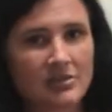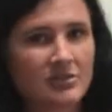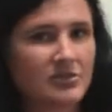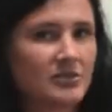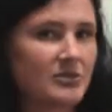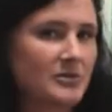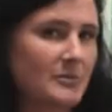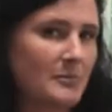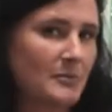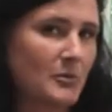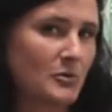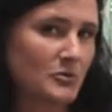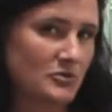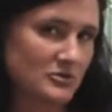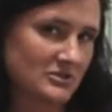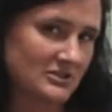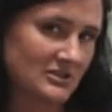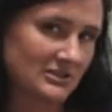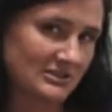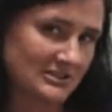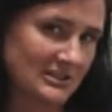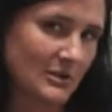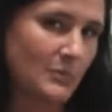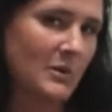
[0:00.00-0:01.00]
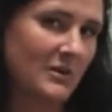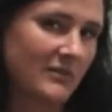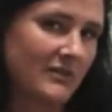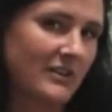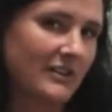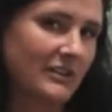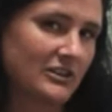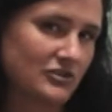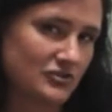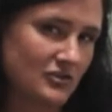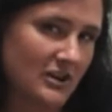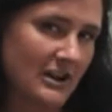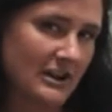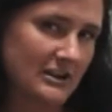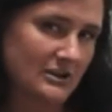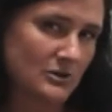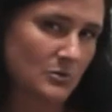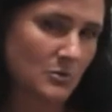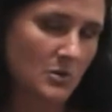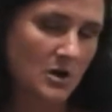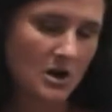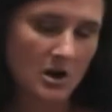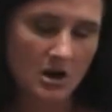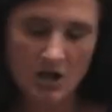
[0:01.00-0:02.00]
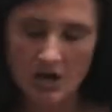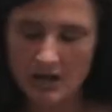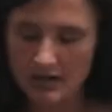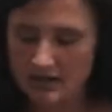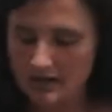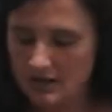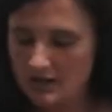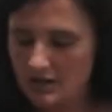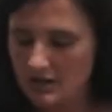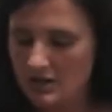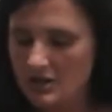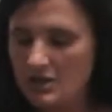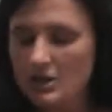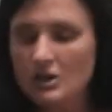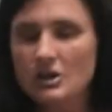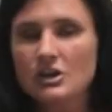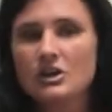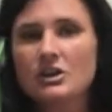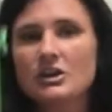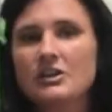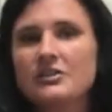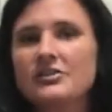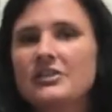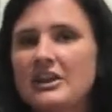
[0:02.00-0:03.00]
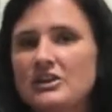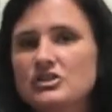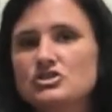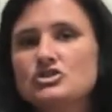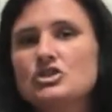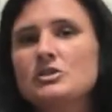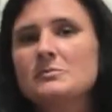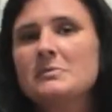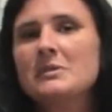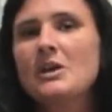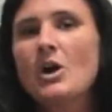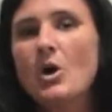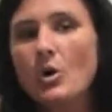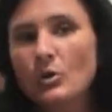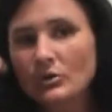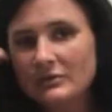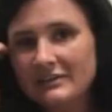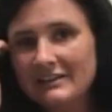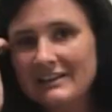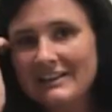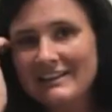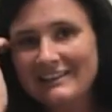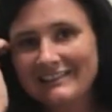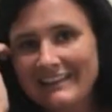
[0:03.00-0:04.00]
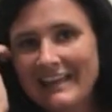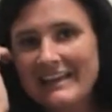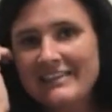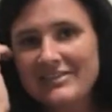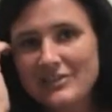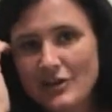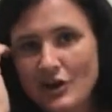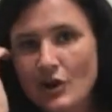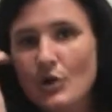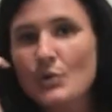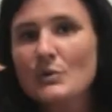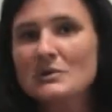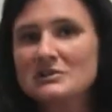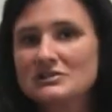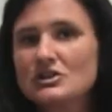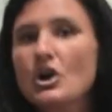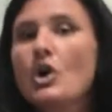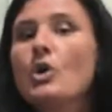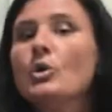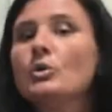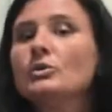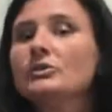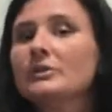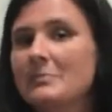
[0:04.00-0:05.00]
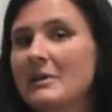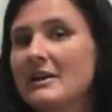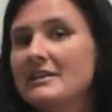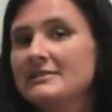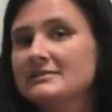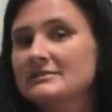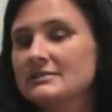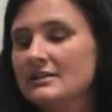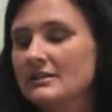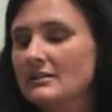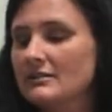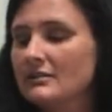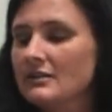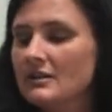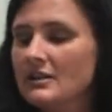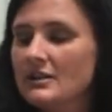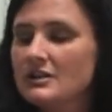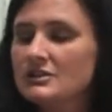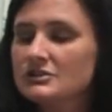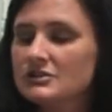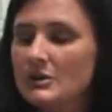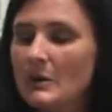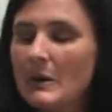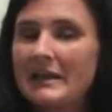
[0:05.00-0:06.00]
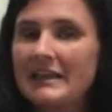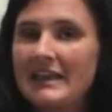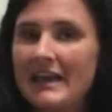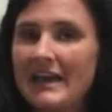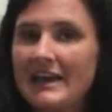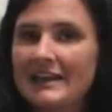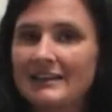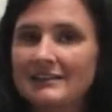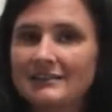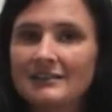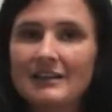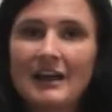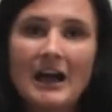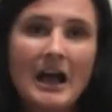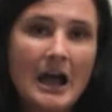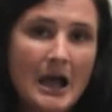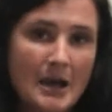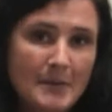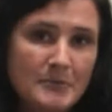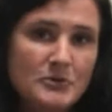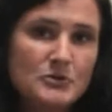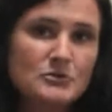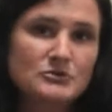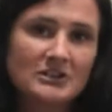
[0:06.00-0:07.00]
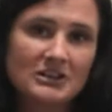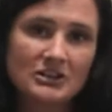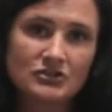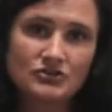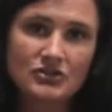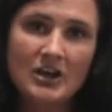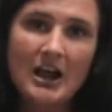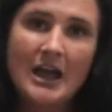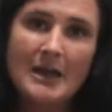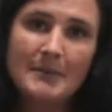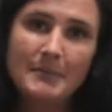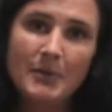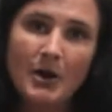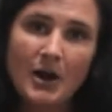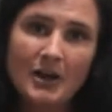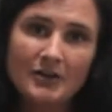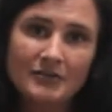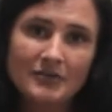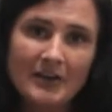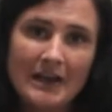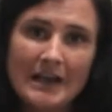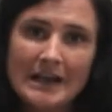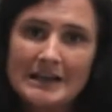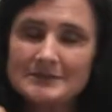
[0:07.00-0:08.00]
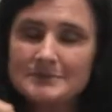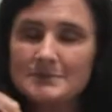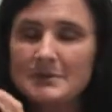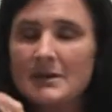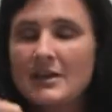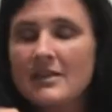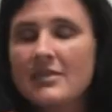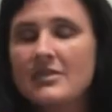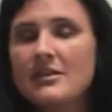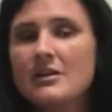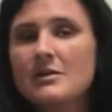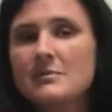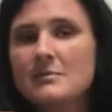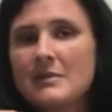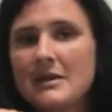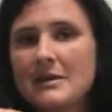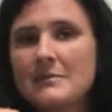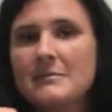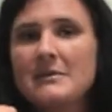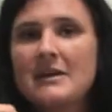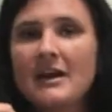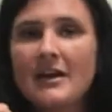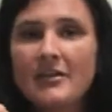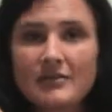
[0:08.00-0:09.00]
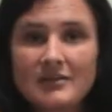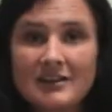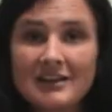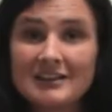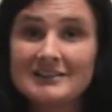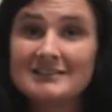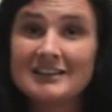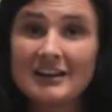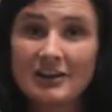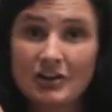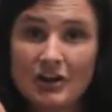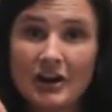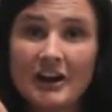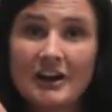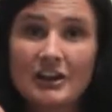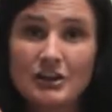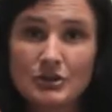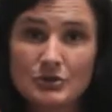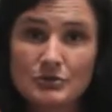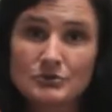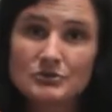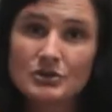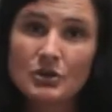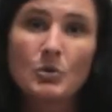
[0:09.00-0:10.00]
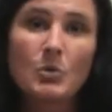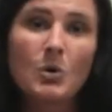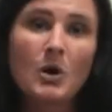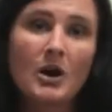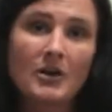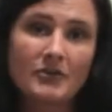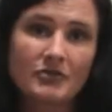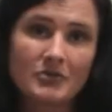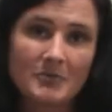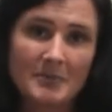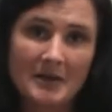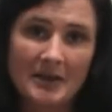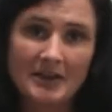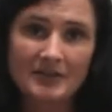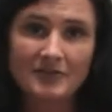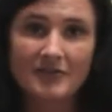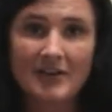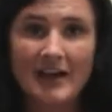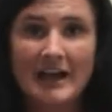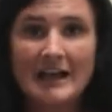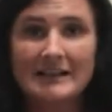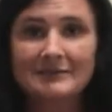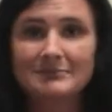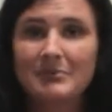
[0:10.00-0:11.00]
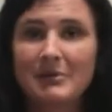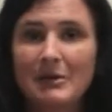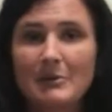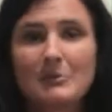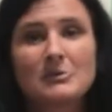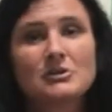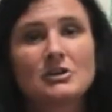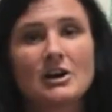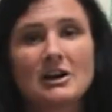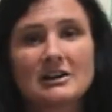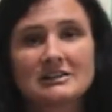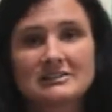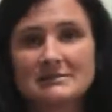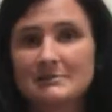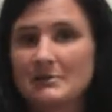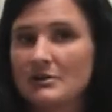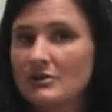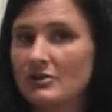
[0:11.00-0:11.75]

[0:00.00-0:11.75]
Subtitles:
the motor skills that we're really trying to work on. They should be holding it like they're going to hold a pencil. So again, I'm using a tripod grasp. There may be other kids that are going to use a quadruped grasp that we talked about